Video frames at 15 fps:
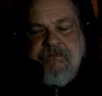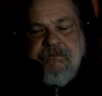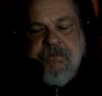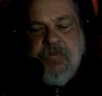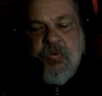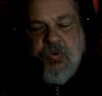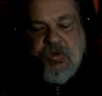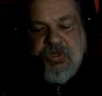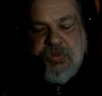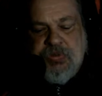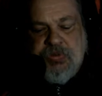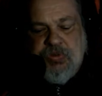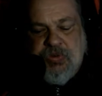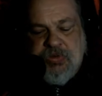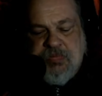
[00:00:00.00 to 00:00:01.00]
Which
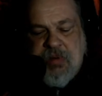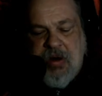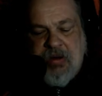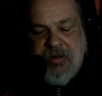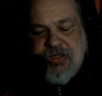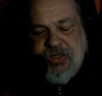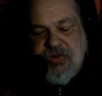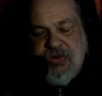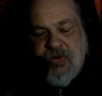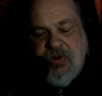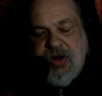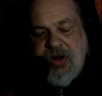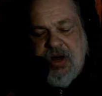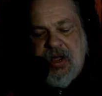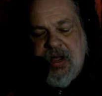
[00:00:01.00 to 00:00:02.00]
was part of the
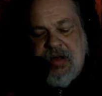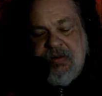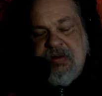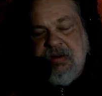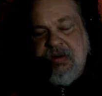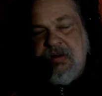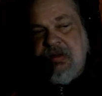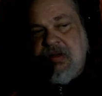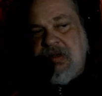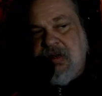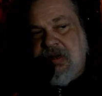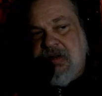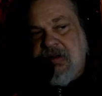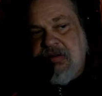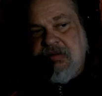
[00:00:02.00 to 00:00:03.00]
storyline,
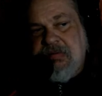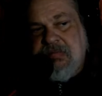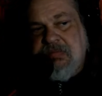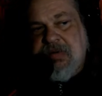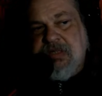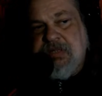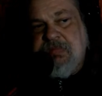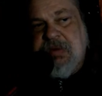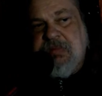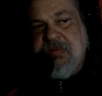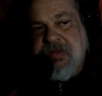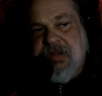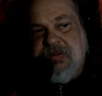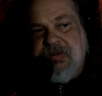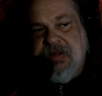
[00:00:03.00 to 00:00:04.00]
and a bunch of people
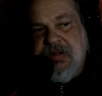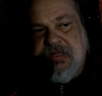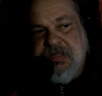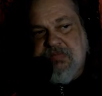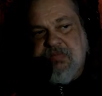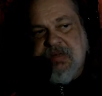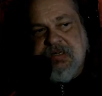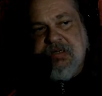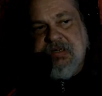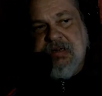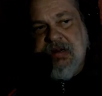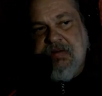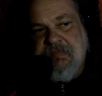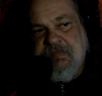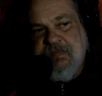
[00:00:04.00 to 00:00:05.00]
don't know this, but
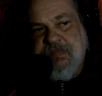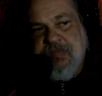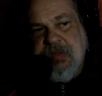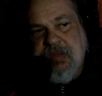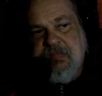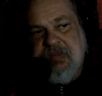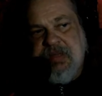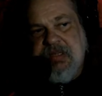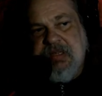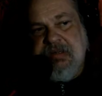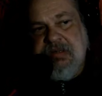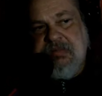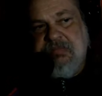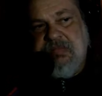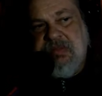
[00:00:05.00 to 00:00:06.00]
the
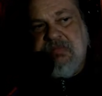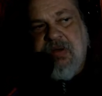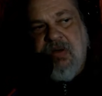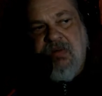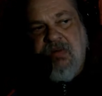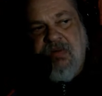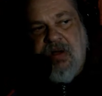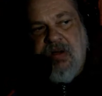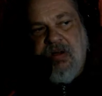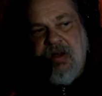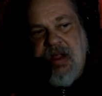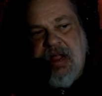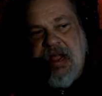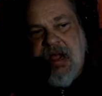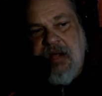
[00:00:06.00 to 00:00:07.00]
pole vault
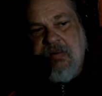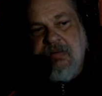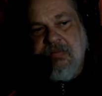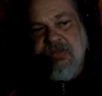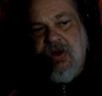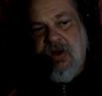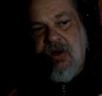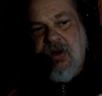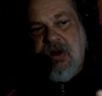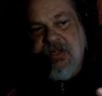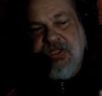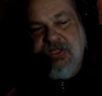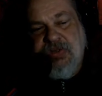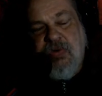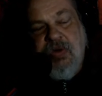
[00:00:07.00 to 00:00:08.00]
albums are a
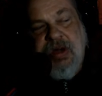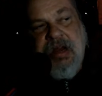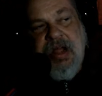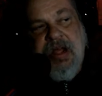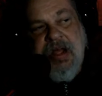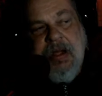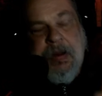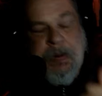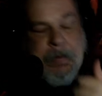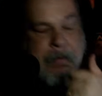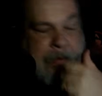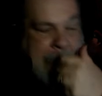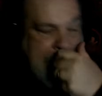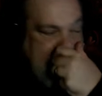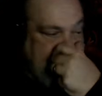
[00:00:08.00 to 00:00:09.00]
storyline
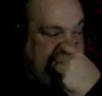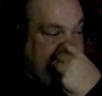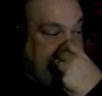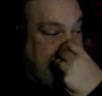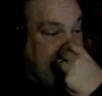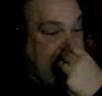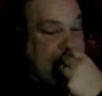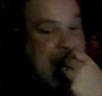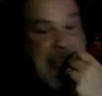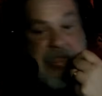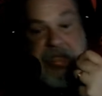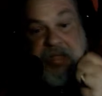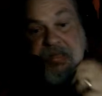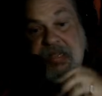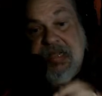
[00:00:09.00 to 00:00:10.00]

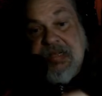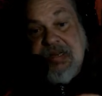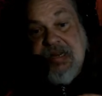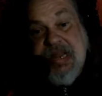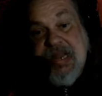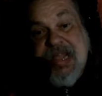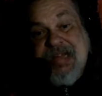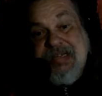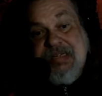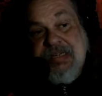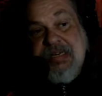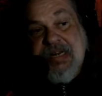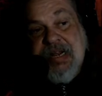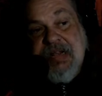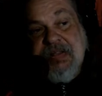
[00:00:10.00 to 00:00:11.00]
and they connect
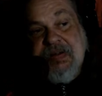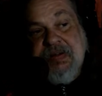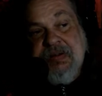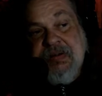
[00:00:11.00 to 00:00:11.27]
together.